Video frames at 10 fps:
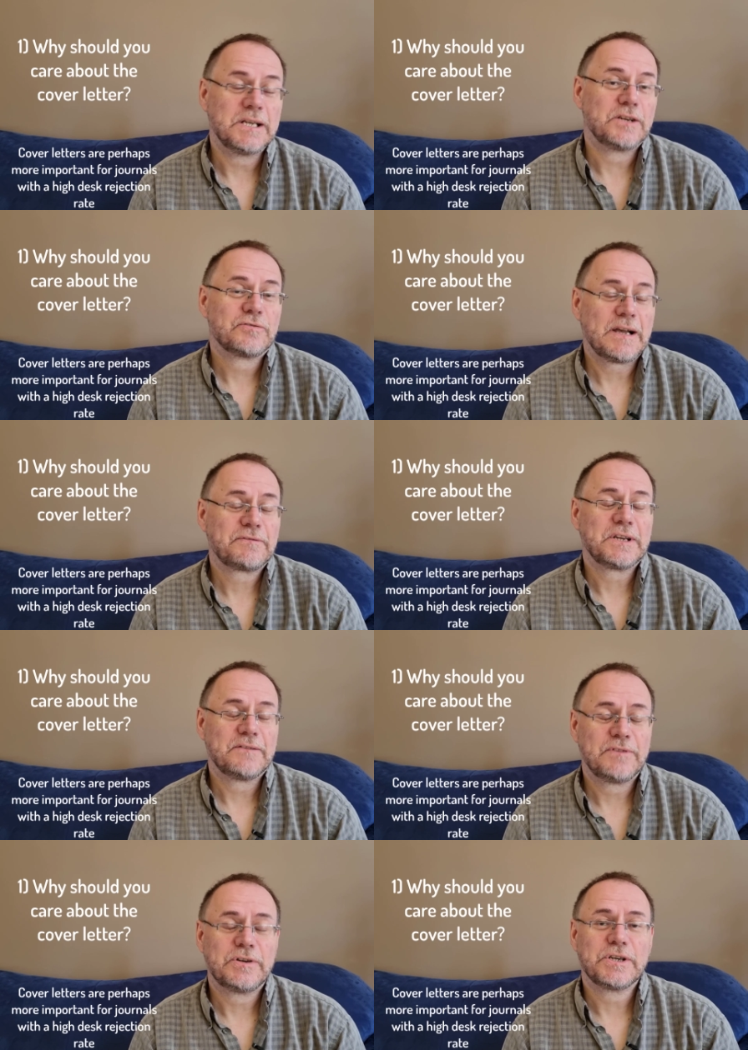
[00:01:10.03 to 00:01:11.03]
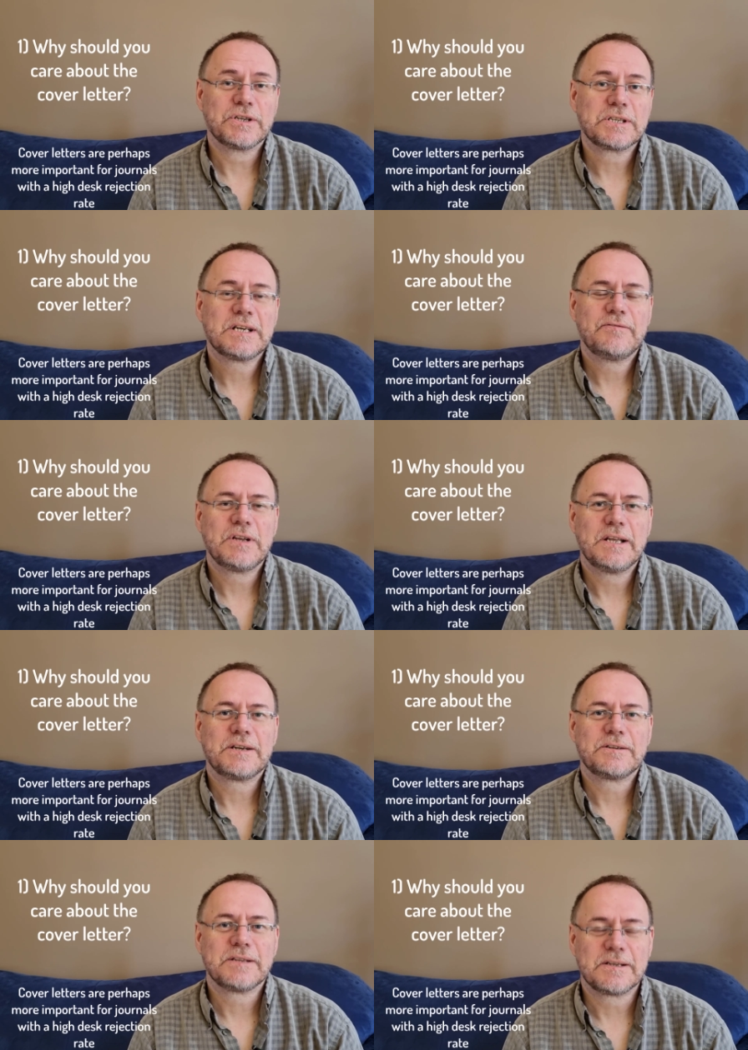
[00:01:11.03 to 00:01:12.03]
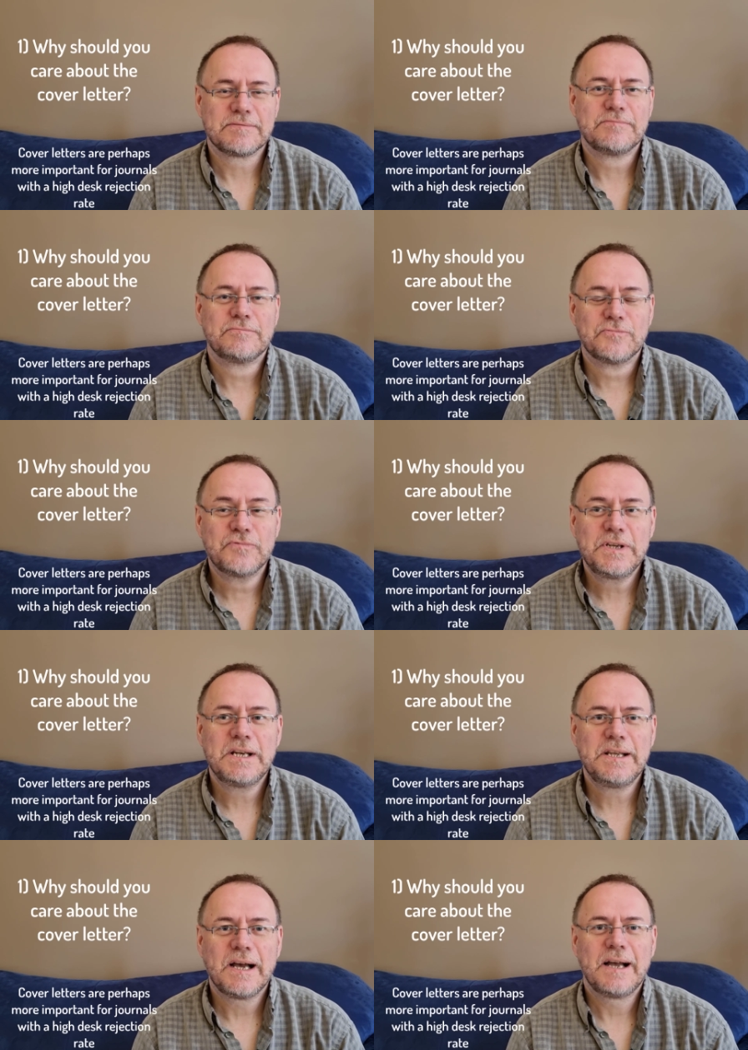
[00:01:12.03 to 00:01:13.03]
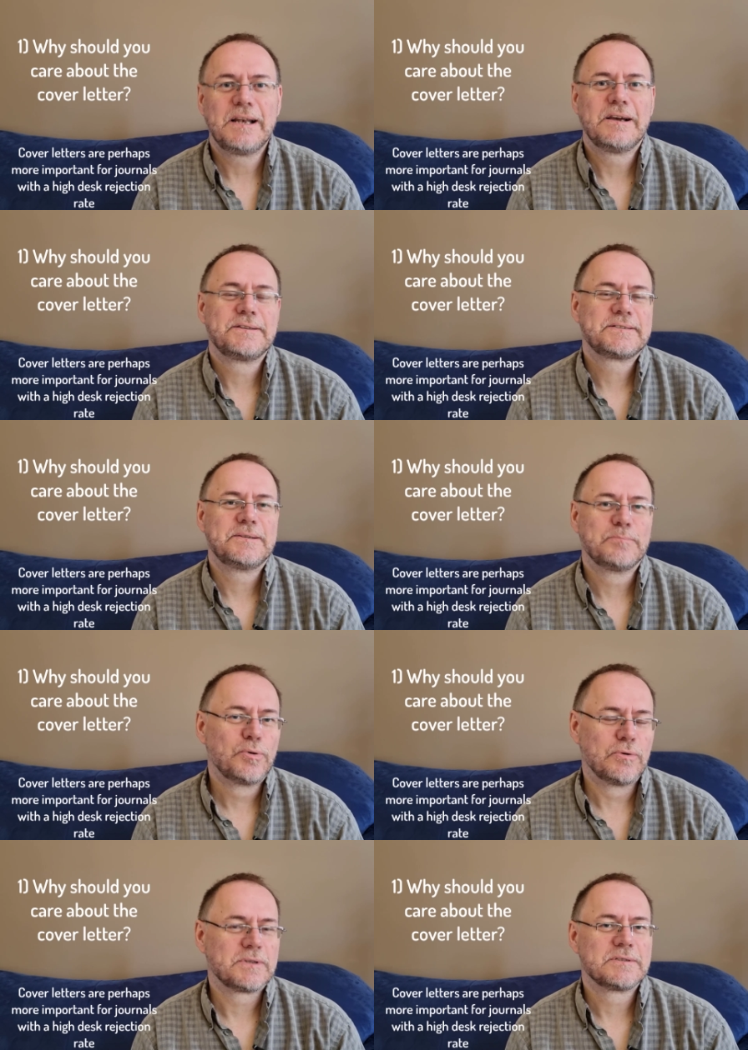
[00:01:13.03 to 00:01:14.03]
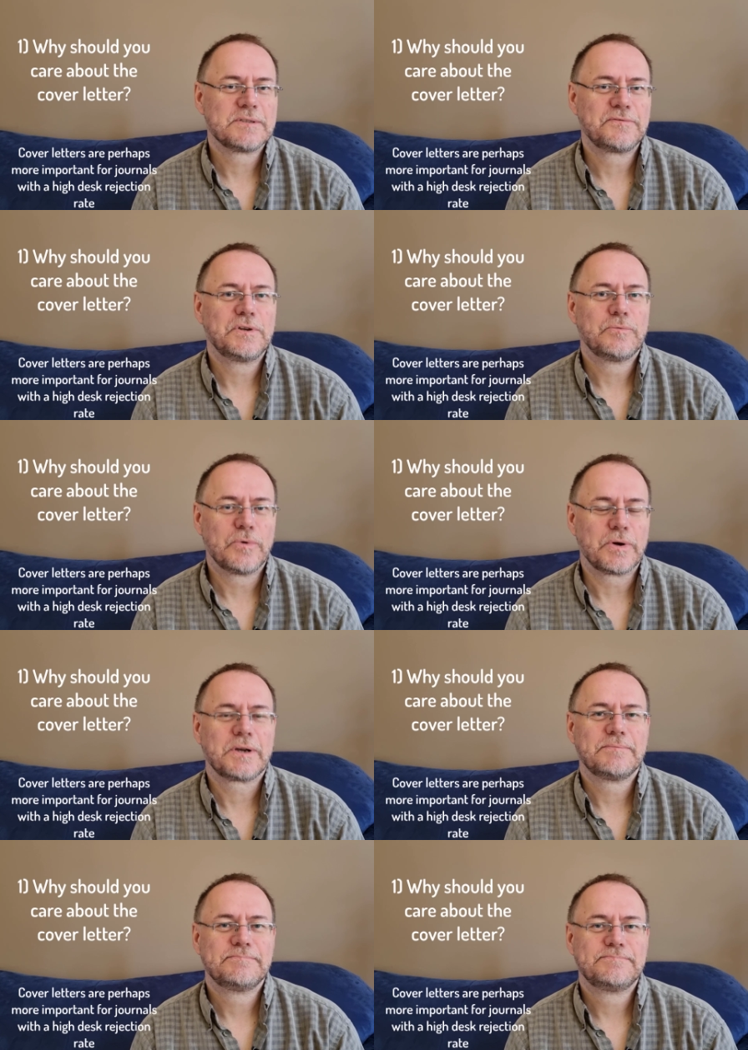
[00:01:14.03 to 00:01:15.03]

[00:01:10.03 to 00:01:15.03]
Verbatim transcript: in crafting a very good cover letter that really highlights the importance of your work.